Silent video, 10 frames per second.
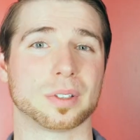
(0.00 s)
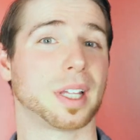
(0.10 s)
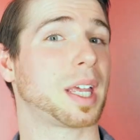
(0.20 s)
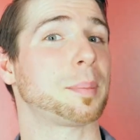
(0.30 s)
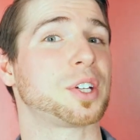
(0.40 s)

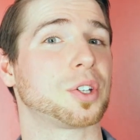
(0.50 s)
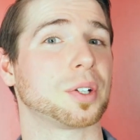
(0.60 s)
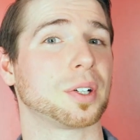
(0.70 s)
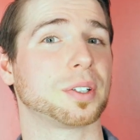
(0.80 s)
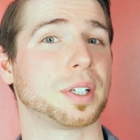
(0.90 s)
Like I
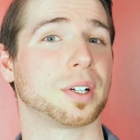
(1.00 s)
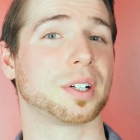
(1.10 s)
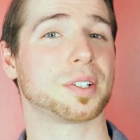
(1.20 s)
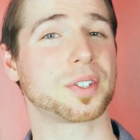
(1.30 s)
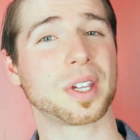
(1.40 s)
mentioned
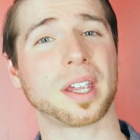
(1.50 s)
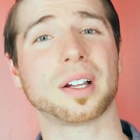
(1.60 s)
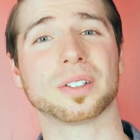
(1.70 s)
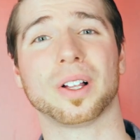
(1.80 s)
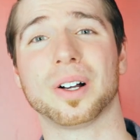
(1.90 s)
earlier,
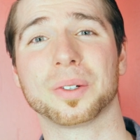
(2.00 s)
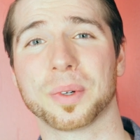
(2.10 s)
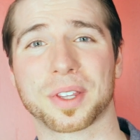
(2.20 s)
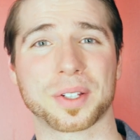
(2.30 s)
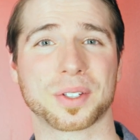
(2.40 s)
singing along
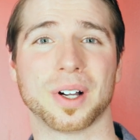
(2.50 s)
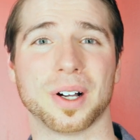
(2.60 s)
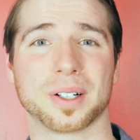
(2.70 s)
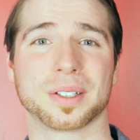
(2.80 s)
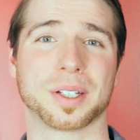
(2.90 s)
with a
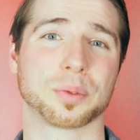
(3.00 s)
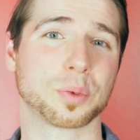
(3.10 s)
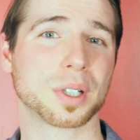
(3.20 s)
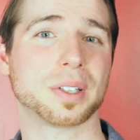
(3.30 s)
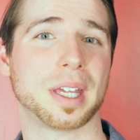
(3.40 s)
song
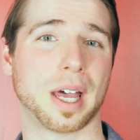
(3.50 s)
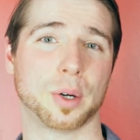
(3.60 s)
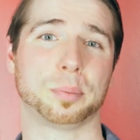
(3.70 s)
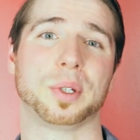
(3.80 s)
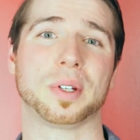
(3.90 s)
can really
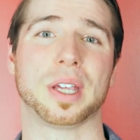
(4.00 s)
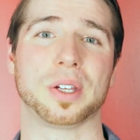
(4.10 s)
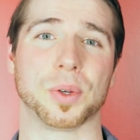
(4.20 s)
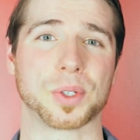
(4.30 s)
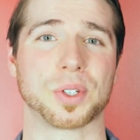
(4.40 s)
help you get
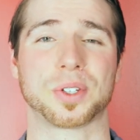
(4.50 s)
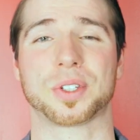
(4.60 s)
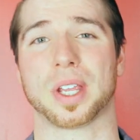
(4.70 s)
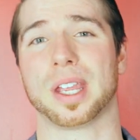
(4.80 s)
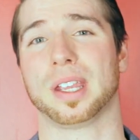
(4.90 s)
used to
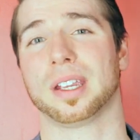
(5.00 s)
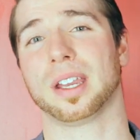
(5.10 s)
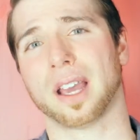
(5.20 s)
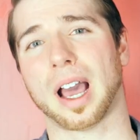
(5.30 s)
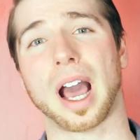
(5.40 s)
saying
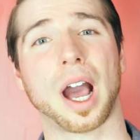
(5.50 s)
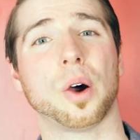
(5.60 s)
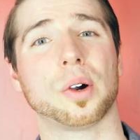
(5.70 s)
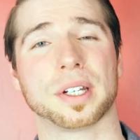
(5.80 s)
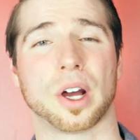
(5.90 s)

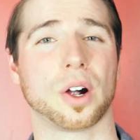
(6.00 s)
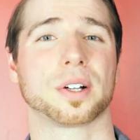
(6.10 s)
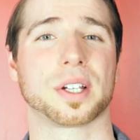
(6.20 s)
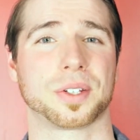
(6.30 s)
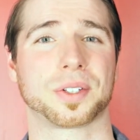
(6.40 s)
how an
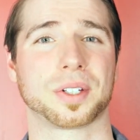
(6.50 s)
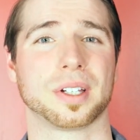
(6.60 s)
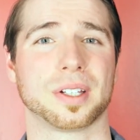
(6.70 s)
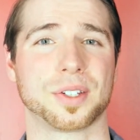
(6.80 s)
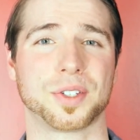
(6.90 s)
artist
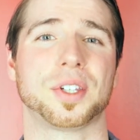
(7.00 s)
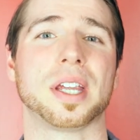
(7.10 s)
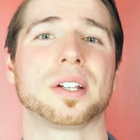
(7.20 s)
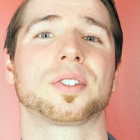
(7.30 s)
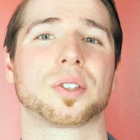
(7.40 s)

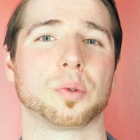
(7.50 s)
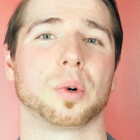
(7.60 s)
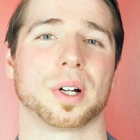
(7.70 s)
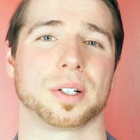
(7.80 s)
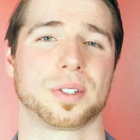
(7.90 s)
sings the
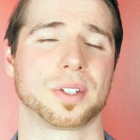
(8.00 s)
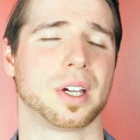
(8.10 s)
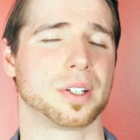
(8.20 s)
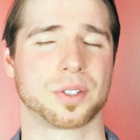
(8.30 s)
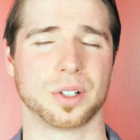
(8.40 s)
words.
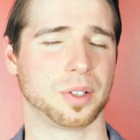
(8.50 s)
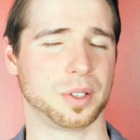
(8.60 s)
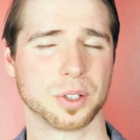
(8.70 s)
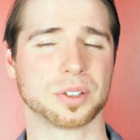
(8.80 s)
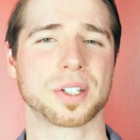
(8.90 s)
So
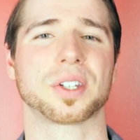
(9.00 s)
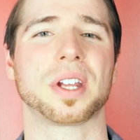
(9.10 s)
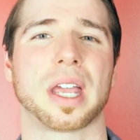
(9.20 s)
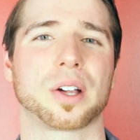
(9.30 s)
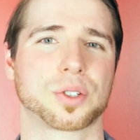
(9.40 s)
you're
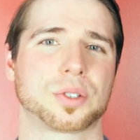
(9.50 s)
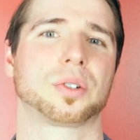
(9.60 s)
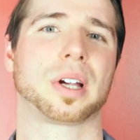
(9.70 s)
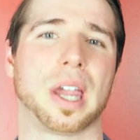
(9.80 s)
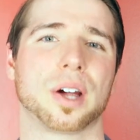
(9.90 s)
listening
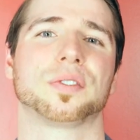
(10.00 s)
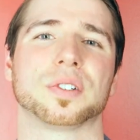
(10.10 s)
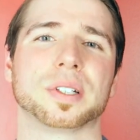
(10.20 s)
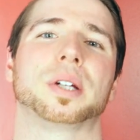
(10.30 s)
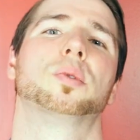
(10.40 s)
extra
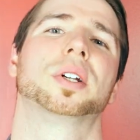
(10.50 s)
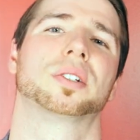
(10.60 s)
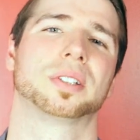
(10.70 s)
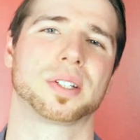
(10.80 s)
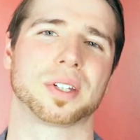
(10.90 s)
carefully when
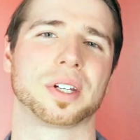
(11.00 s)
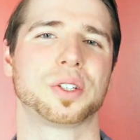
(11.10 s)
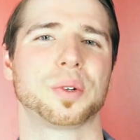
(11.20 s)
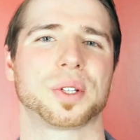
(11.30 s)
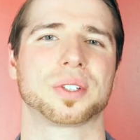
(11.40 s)
you're listening
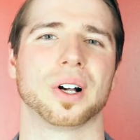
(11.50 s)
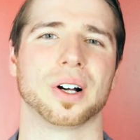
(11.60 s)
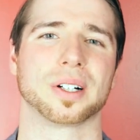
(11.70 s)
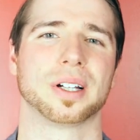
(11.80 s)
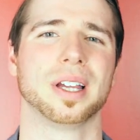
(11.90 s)
to a
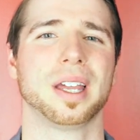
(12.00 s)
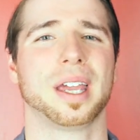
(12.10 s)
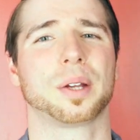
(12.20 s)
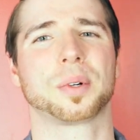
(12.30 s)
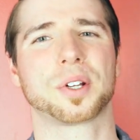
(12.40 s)
song,
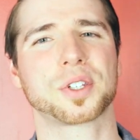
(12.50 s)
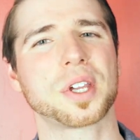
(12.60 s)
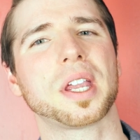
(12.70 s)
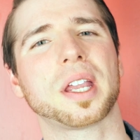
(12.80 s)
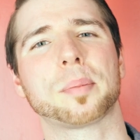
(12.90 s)
and when you're
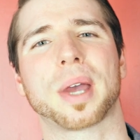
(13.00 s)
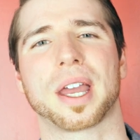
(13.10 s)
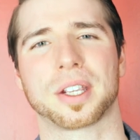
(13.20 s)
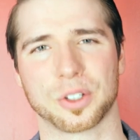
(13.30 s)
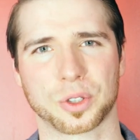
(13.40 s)
singing it
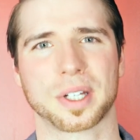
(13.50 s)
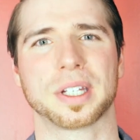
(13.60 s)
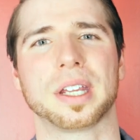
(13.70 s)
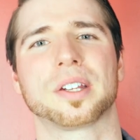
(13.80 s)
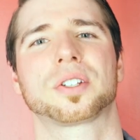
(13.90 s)
back, you're
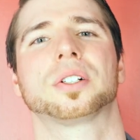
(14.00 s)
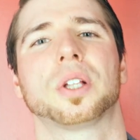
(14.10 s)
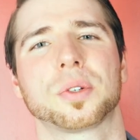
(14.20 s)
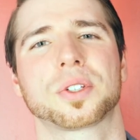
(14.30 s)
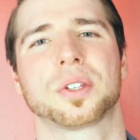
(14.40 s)
trying to get as
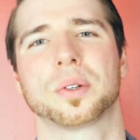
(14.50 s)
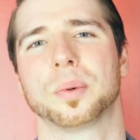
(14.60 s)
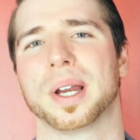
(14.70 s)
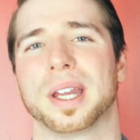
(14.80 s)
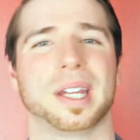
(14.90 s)
close to the
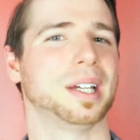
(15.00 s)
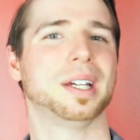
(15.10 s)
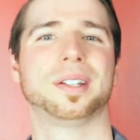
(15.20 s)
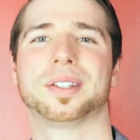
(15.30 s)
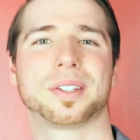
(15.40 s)
way
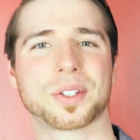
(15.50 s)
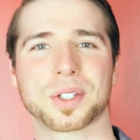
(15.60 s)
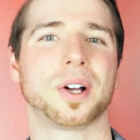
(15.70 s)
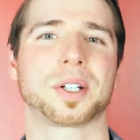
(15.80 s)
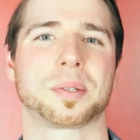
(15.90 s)
that the
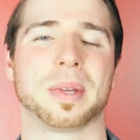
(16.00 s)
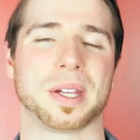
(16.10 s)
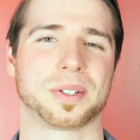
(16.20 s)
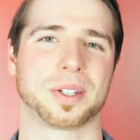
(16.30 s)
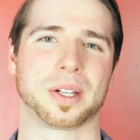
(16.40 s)
song is
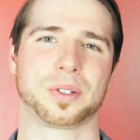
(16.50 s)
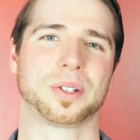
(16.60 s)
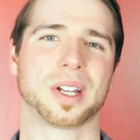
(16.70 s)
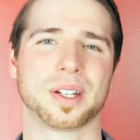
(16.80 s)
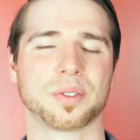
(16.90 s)
being sung, so
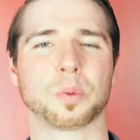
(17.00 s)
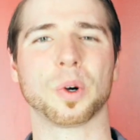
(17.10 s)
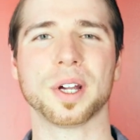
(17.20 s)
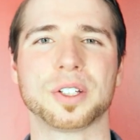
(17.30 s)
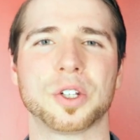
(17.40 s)
you're not even
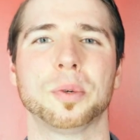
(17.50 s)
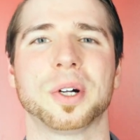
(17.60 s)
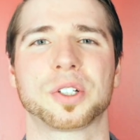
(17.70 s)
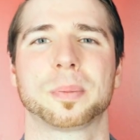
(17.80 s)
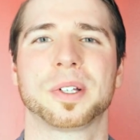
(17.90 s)
worrying too
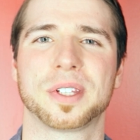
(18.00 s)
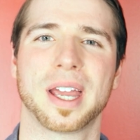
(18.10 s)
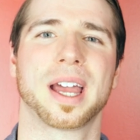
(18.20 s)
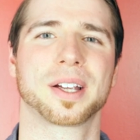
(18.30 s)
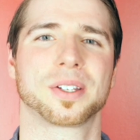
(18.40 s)
much about
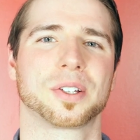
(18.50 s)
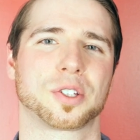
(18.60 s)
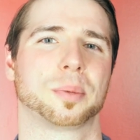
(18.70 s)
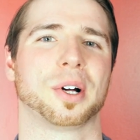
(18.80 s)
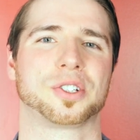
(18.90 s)
the accent
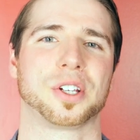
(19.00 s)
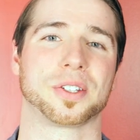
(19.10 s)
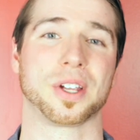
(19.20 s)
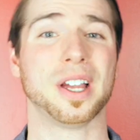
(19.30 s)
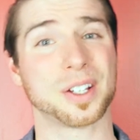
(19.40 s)
so much
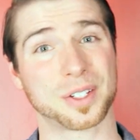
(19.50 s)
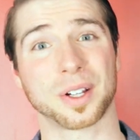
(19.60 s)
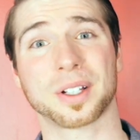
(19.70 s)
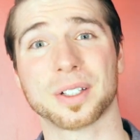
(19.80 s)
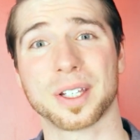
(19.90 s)
as
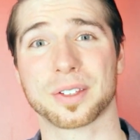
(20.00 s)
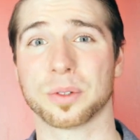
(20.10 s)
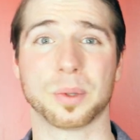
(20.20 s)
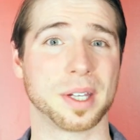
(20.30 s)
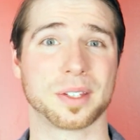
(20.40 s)
sounding like
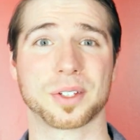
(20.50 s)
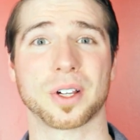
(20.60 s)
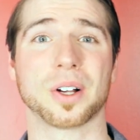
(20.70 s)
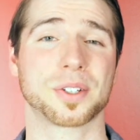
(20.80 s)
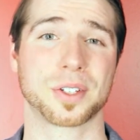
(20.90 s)
the way the
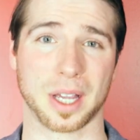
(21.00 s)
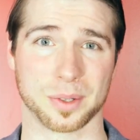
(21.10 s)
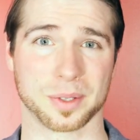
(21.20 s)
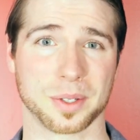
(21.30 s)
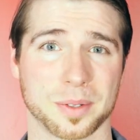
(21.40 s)
song
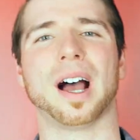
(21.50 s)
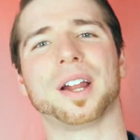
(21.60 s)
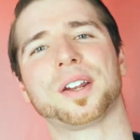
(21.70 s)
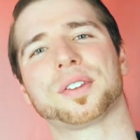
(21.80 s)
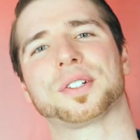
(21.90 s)
sounds.
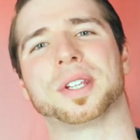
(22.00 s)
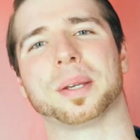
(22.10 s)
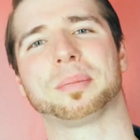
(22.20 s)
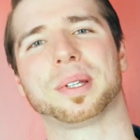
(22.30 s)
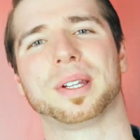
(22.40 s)
Another
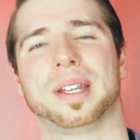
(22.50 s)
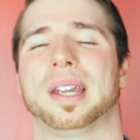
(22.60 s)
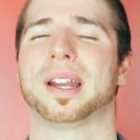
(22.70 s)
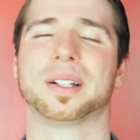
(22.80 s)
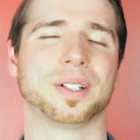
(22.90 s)
tip,
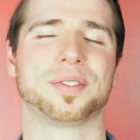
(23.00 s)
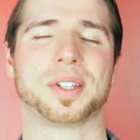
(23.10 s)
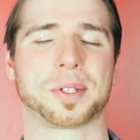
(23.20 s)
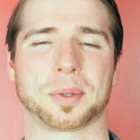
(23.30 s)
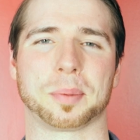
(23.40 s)
and I love
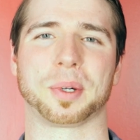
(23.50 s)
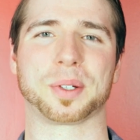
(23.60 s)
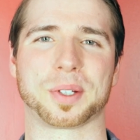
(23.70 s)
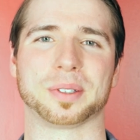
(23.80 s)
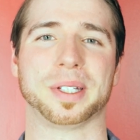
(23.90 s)
this one
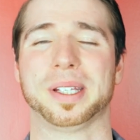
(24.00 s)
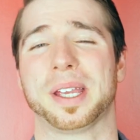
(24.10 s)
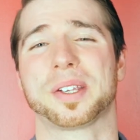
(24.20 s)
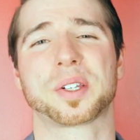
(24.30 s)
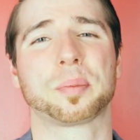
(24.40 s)
personally,
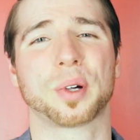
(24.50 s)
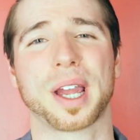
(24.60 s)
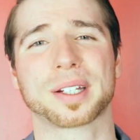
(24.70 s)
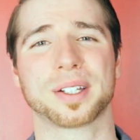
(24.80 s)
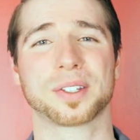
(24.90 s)
is to
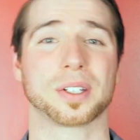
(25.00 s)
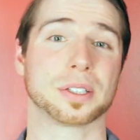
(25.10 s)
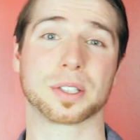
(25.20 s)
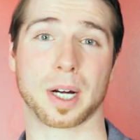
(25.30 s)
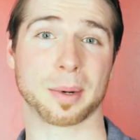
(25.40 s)
practice
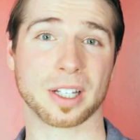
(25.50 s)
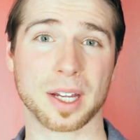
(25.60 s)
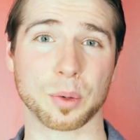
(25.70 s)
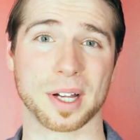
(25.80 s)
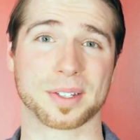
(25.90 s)

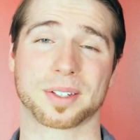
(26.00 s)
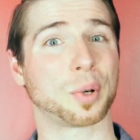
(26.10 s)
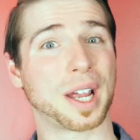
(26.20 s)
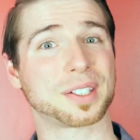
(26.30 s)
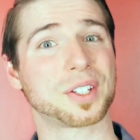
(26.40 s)
trabalenguas.
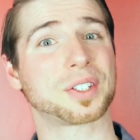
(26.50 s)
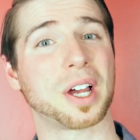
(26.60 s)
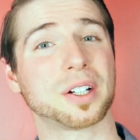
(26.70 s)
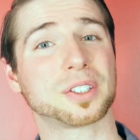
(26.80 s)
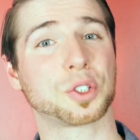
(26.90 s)
Practice
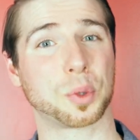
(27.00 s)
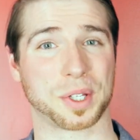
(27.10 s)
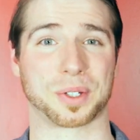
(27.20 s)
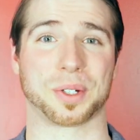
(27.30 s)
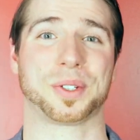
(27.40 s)
tongue
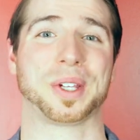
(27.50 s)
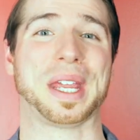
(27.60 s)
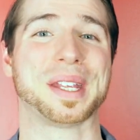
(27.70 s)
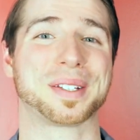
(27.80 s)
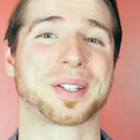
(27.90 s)
twisters
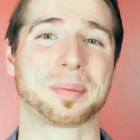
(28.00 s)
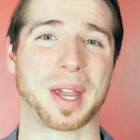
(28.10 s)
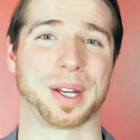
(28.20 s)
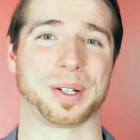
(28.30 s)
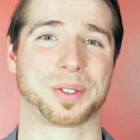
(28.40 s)
in
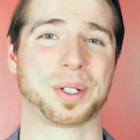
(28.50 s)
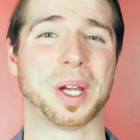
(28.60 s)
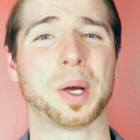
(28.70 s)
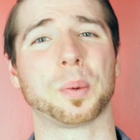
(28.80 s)
Spanish.